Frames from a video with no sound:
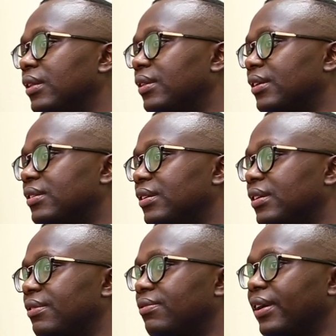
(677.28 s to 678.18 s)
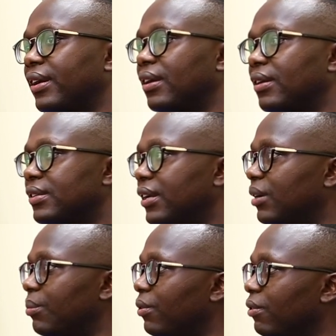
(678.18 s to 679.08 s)
that if I
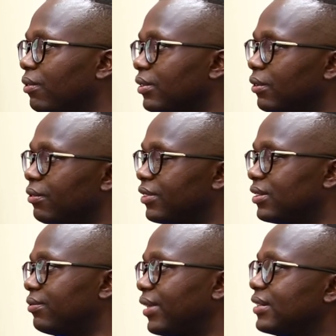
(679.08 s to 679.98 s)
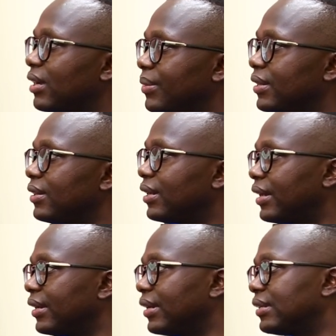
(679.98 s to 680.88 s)
take more of this vitamin, then
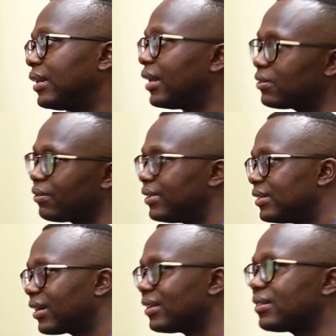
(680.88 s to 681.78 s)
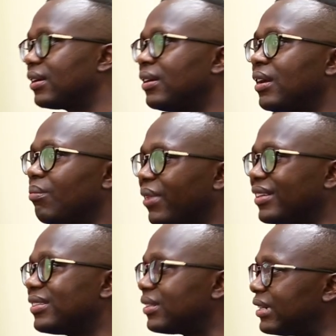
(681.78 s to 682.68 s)
I get less of this cancer, but
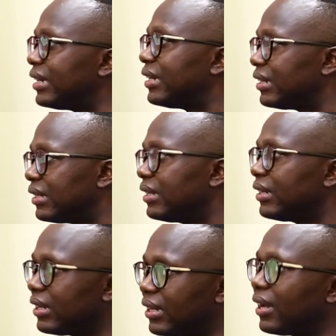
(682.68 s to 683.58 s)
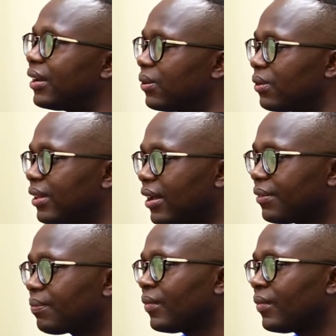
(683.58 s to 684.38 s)
it's really here nor there.